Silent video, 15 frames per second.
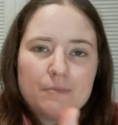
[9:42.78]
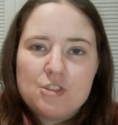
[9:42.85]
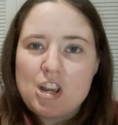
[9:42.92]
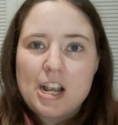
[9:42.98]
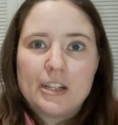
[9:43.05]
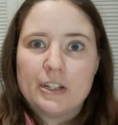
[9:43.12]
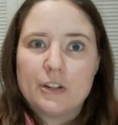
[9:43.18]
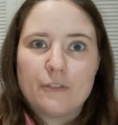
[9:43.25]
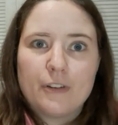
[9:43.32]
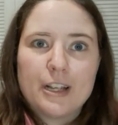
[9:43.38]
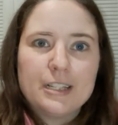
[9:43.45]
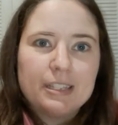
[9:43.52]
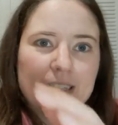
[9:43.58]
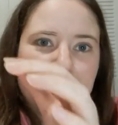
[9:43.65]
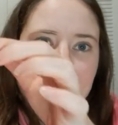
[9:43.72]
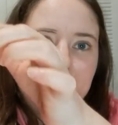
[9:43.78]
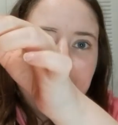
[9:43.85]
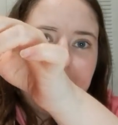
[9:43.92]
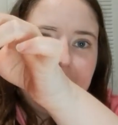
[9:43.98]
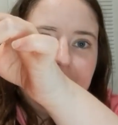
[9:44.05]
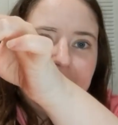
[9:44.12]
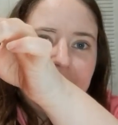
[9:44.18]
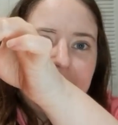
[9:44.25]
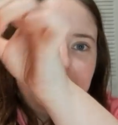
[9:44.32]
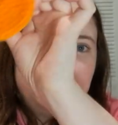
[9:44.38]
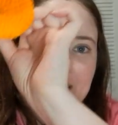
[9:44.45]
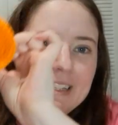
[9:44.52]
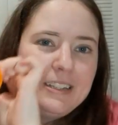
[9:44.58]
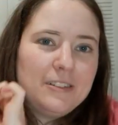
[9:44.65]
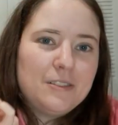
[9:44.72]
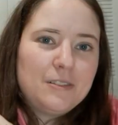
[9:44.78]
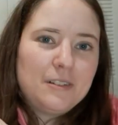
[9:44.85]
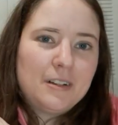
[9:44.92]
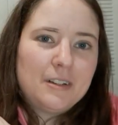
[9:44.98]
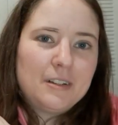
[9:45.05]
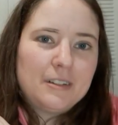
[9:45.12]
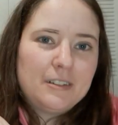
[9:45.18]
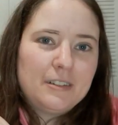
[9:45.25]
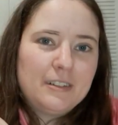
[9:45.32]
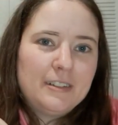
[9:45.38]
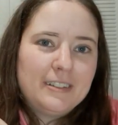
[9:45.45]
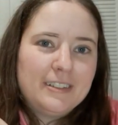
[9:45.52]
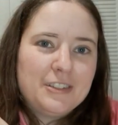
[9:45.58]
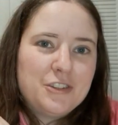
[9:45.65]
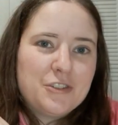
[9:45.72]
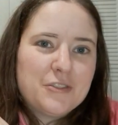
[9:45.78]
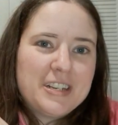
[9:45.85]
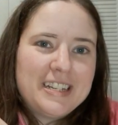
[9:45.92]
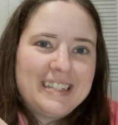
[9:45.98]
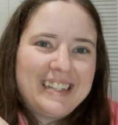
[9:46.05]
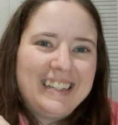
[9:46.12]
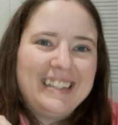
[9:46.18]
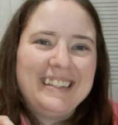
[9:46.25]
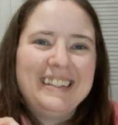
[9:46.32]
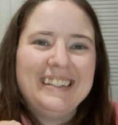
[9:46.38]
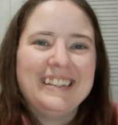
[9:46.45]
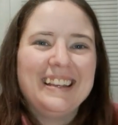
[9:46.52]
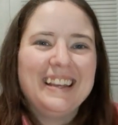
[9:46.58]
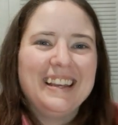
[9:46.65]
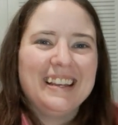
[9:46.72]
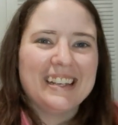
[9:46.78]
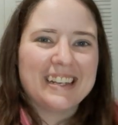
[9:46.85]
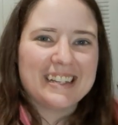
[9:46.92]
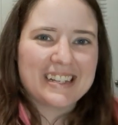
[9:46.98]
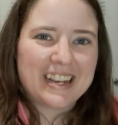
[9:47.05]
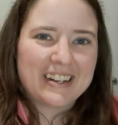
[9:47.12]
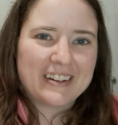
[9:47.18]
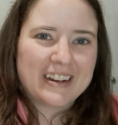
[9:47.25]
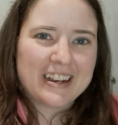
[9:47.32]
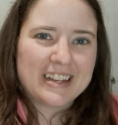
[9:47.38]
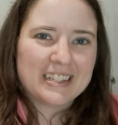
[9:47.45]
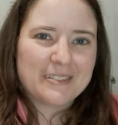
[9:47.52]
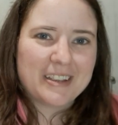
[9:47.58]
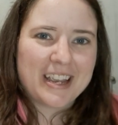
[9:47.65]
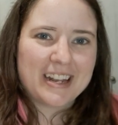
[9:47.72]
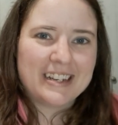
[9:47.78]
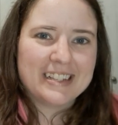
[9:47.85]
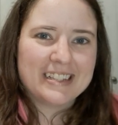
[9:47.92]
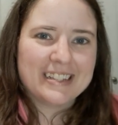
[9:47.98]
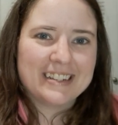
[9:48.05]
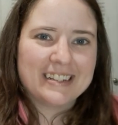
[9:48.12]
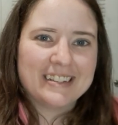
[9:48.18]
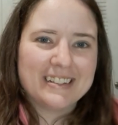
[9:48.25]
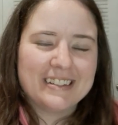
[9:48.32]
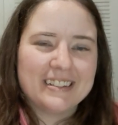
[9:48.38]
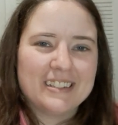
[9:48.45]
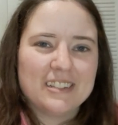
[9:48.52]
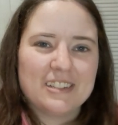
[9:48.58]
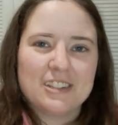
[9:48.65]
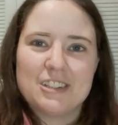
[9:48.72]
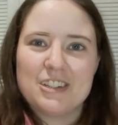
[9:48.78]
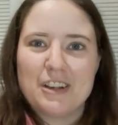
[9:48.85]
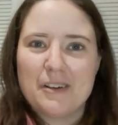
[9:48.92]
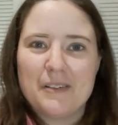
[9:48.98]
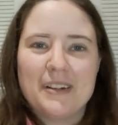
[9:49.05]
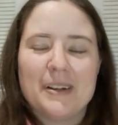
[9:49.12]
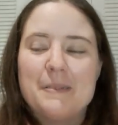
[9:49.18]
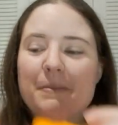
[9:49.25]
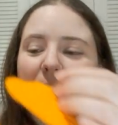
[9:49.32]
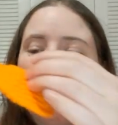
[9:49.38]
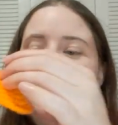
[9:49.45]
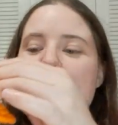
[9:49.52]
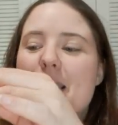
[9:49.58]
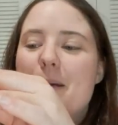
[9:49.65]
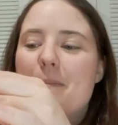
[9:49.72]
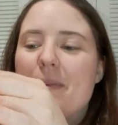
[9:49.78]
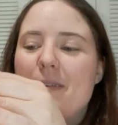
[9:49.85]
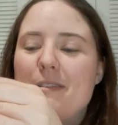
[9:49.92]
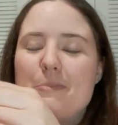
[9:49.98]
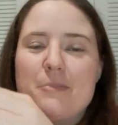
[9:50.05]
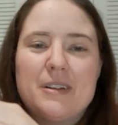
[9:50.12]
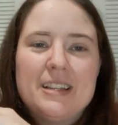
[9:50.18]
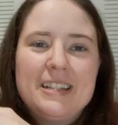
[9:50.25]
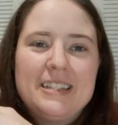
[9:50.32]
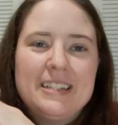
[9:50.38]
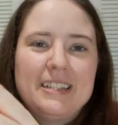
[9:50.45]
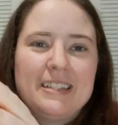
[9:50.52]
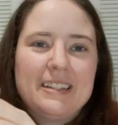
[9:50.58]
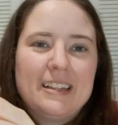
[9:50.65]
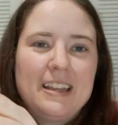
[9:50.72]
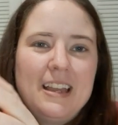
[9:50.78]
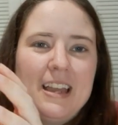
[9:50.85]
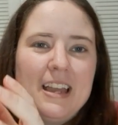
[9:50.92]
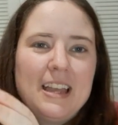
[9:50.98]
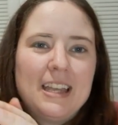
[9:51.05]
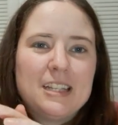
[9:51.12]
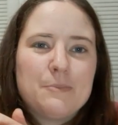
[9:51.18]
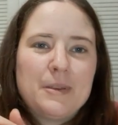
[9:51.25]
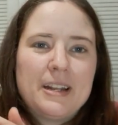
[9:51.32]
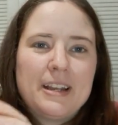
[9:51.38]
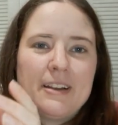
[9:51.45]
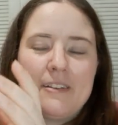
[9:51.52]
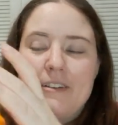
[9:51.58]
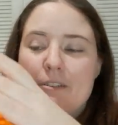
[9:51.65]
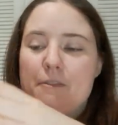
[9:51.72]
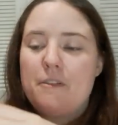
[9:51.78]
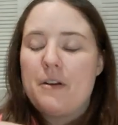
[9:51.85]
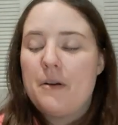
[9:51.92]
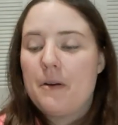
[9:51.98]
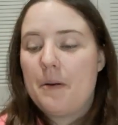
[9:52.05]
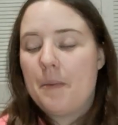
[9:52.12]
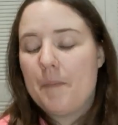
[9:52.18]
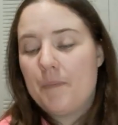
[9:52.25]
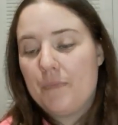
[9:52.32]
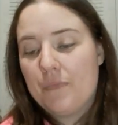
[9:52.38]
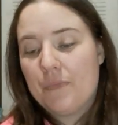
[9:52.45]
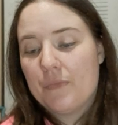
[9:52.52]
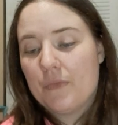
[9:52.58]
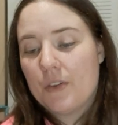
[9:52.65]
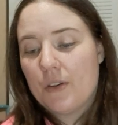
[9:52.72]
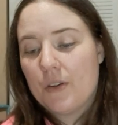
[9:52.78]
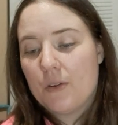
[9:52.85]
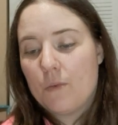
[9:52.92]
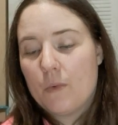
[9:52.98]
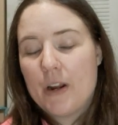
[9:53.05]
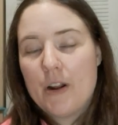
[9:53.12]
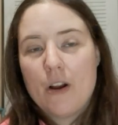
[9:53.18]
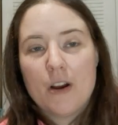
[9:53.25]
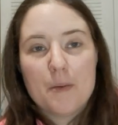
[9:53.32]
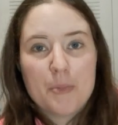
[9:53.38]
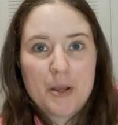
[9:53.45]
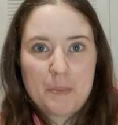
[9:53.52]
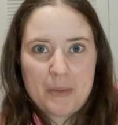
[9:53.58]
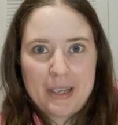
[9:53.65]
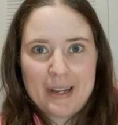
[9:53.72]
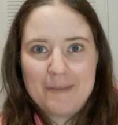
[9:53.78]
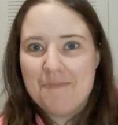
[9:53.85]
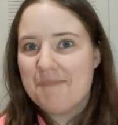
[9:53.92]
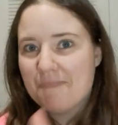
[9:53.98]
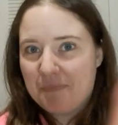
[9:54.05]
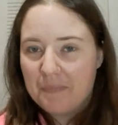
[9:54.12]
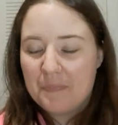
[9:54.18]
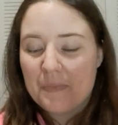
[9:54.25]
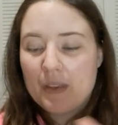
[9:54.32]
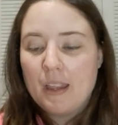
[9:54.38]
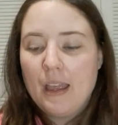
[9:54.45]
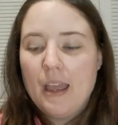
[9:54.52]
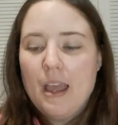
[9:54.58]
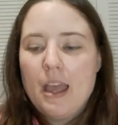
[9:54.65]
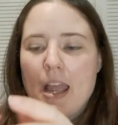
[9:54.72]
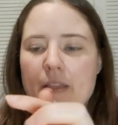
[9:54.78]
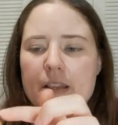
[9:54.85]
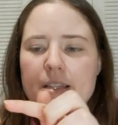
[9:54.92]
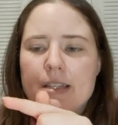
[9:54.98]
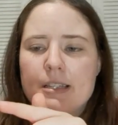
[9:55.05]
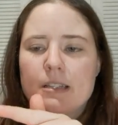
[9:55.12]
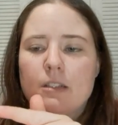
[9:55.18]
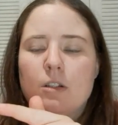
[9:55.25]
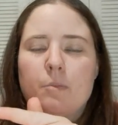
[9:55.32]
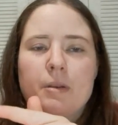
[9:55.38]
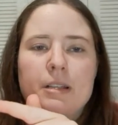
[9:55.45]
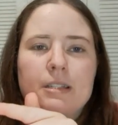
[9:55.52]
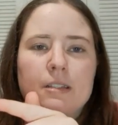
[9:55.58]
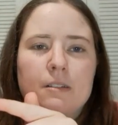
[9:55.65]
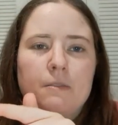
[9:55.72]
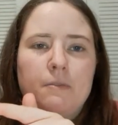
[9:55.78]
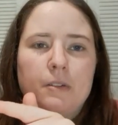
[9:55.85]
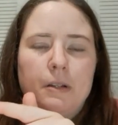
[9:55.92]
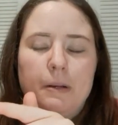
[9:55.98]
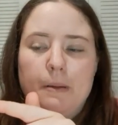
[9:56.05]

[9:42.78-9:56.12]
jack-o'-lantern face, and it's a little treat container. I got some candies in there just to show, you know, but it was pretty easy. It's made out of red heart pumpkin, and this is a little piece of